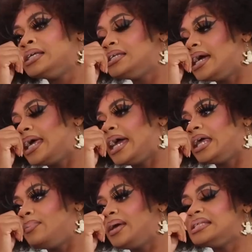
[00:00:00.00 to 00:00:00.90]
She's like, can I
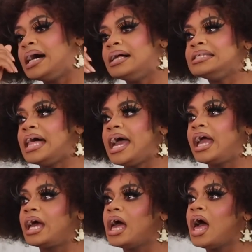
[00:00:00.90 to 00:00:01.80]
get a pizza? I was
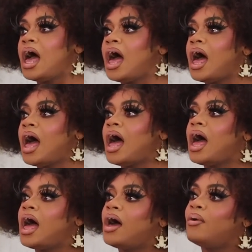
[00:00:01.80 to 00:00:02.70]
like,
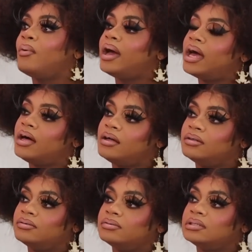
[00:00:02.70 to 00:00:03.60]

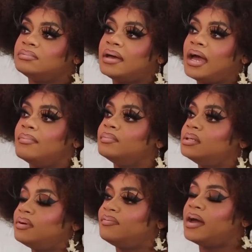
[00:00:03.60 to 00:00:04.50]
well, ma'am,
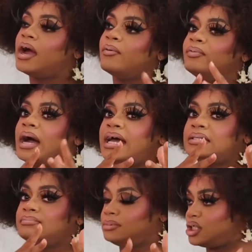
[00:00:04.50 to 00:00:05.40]
to be fair, I
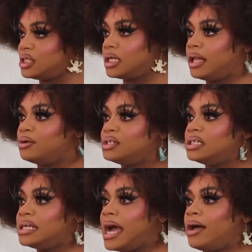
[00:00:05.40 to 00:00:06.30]
just closed
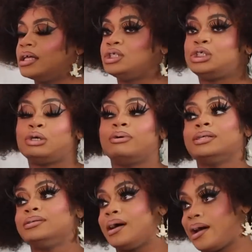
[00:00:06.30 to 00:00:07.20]
it down. And she
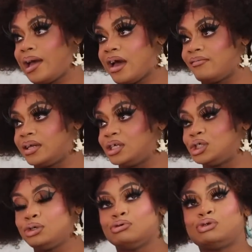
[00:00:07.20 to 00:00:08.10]
was not having it.
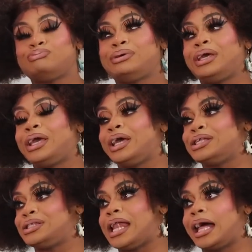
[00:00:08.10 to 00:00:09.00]
She was
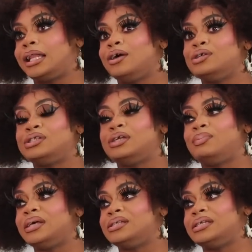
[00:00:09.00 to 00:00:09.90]
pissed that I closed the
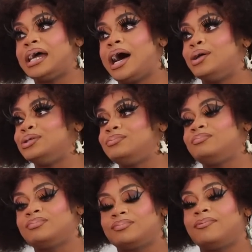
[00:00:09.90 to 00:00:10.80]
pizza down
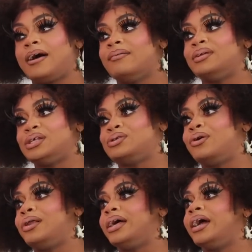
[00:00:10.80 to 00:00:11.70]
5 minutes
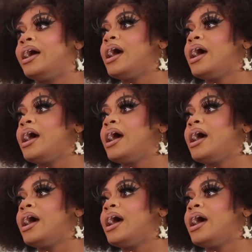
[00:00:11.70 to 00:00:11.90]
early.